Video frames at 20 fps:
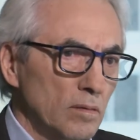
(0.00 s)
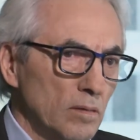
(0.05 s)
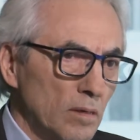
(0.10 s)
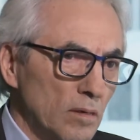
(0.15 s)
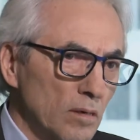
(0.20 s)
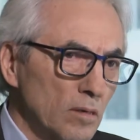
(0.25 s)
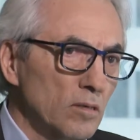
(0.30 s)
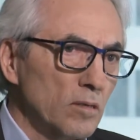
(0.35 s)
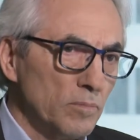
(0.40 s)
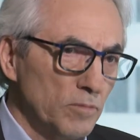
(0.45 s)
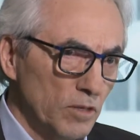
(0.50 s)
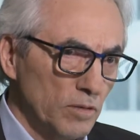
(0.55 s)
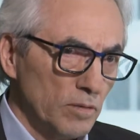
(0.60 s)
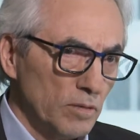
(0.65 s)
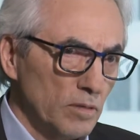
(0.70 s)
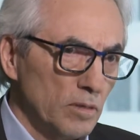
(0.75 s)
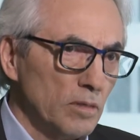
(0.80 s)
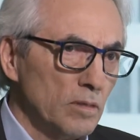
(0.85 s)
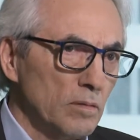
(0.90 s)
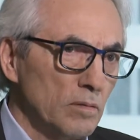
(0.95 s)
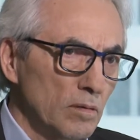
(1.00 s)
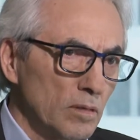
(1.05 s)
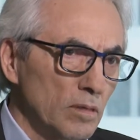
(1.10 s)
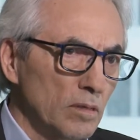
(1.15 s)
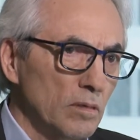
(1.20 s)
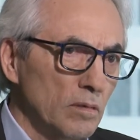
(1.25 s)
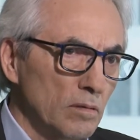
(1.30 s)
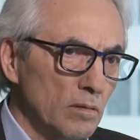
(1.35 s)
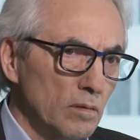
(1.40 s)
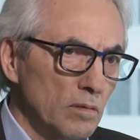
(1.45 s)
our community,
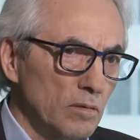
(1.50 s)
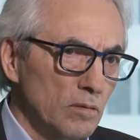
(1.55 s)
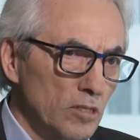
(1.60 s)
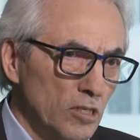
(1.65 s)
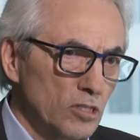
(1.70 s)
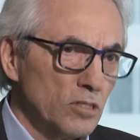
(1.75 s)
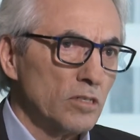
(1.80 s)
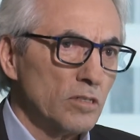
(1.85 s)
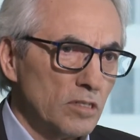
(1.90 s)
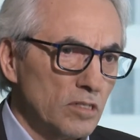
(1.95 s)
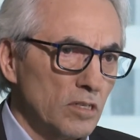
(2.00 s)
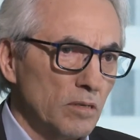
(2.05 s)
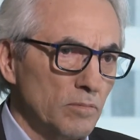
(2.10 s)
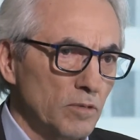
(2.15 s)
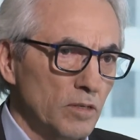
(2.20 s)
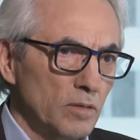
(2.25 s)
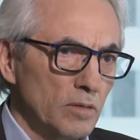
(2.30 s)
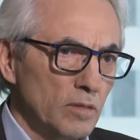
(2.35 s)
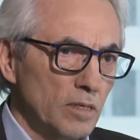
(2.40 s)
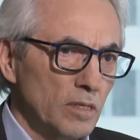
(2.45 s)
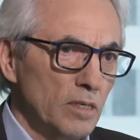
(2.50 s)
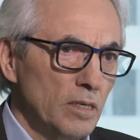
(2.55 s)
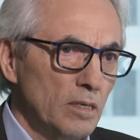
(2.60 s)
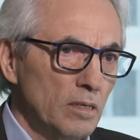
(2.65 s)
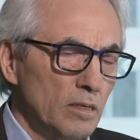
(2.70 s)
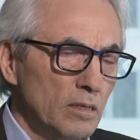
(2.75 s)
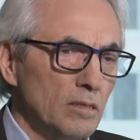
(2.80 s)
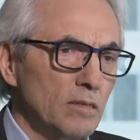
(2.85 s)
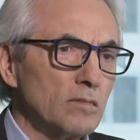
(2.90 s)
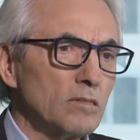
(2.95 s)
the indigenous community,
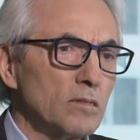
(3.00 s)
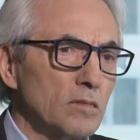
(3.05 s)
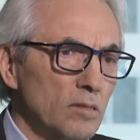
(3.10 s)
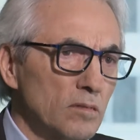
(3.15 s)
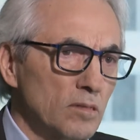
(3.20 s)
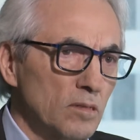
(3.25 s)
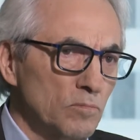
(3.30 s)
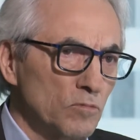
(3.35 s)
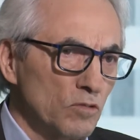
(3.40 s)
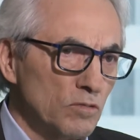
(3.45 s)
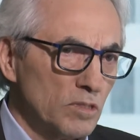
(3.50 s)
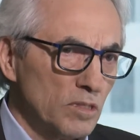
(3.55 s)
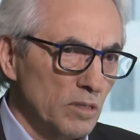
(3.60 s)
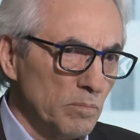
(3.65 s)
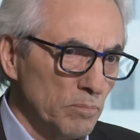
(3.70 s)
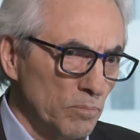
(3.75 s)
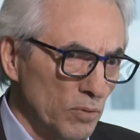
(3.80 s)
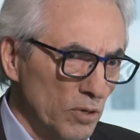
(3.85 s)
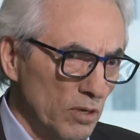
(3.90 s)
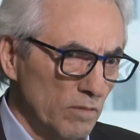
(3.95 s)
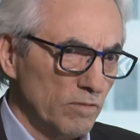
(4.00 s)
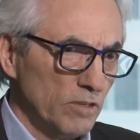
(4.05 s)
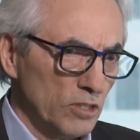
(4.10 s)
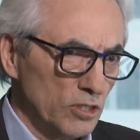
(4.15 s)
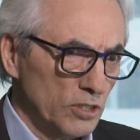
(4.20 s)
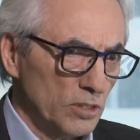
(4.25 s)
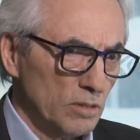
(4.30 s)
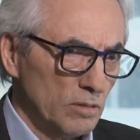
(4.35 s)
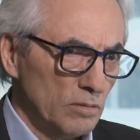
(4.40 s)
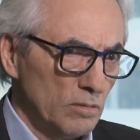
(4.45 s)
is still the most
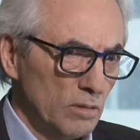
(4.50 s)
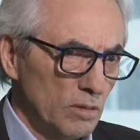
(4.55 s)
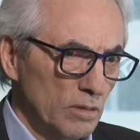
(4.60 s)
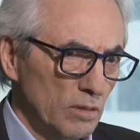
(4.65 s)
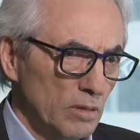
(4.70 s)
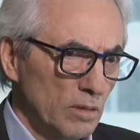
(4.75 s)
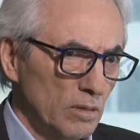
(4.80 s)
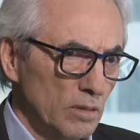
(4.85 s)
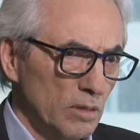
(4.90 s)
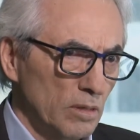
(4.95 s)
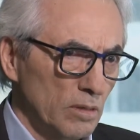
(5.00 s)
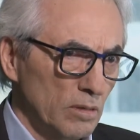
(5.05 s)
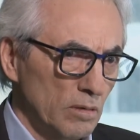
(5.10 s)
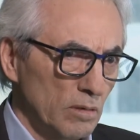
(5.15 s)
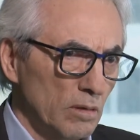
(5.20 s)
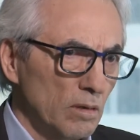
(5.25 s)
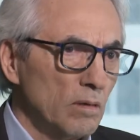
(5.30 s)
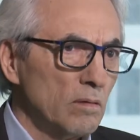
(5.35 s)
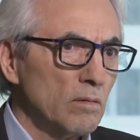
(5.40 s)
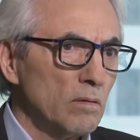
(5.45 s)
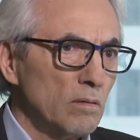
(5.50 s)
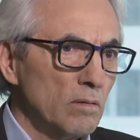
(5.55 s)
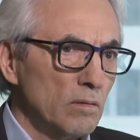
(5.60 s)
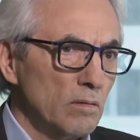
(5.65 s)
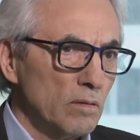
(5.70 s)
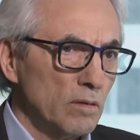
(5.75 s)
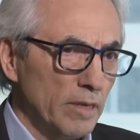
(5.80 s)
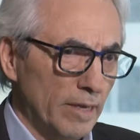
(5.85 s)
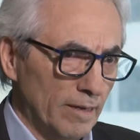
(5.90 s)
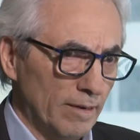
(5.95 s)
impoverished in
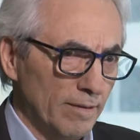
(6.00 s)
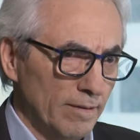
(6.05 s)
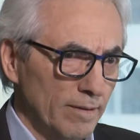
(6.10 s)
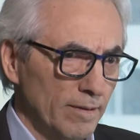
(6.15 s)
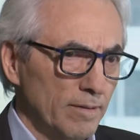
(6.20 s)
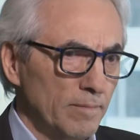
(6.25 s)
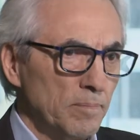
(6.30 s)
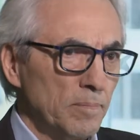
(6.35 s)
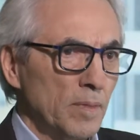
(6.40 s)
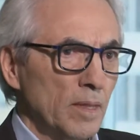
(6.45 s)
Canada.